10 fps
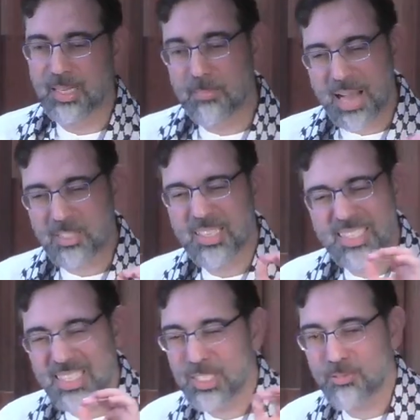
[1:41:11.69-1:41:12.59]
Imagine
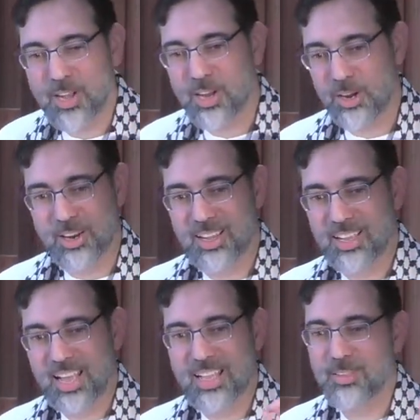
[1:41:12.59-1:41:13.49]
ceasefire
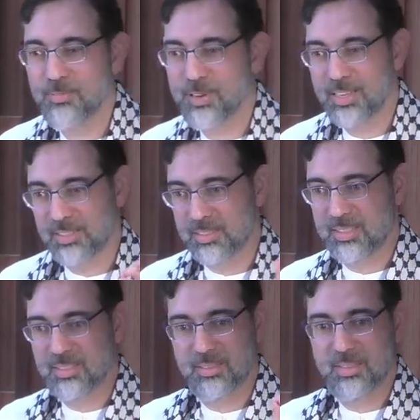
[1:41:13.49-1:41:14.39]
and the violence.